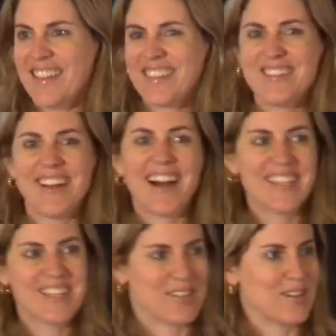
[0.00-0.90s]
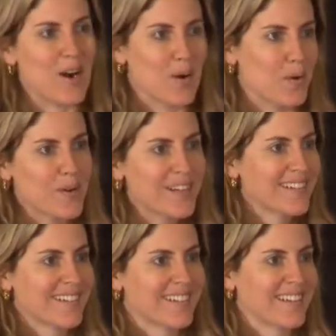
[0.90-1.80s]
They're not your own.
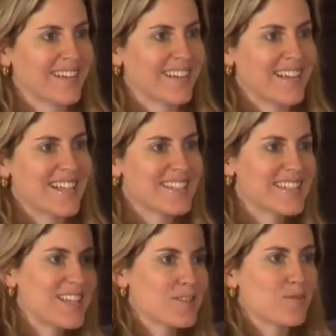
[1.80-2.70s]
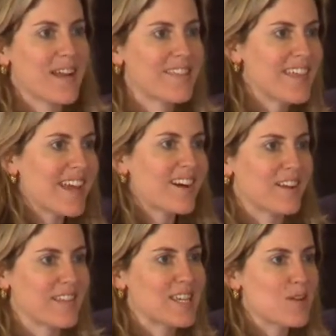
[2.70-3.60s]
It says right there
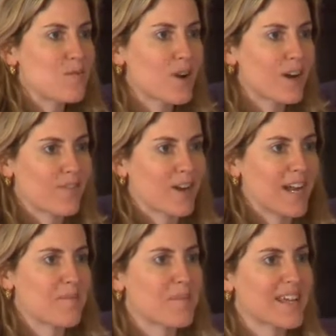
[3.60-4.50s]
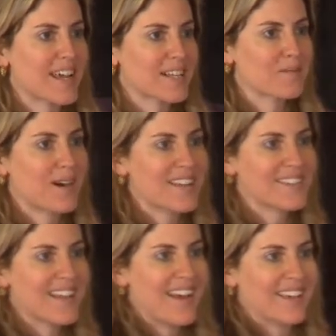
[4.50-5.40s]
that you work for company
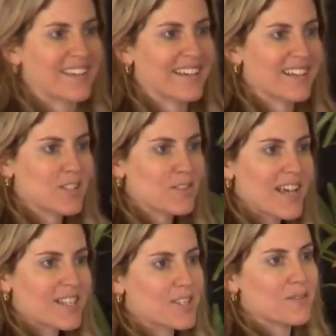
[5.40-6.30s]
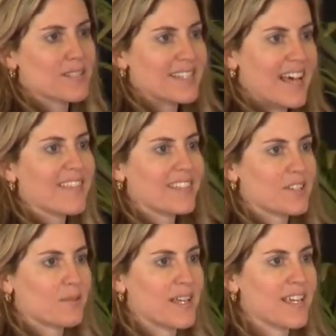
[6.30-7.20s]
XYZ. So yes, you said the
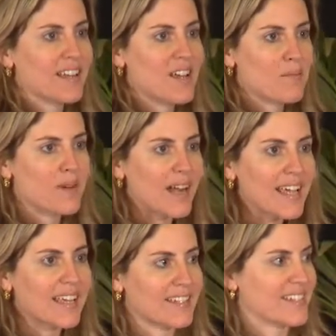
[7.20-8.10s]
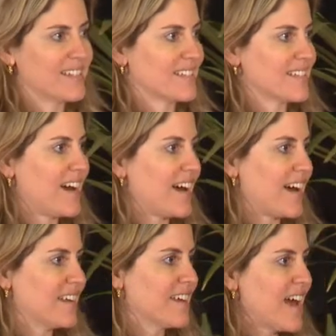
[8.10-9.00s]
tweet, but I get to
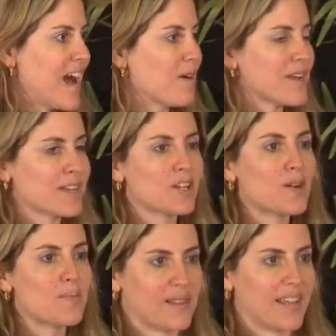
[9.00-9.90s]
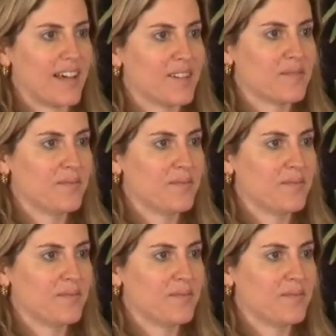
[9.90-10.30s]
decide how I interpret that.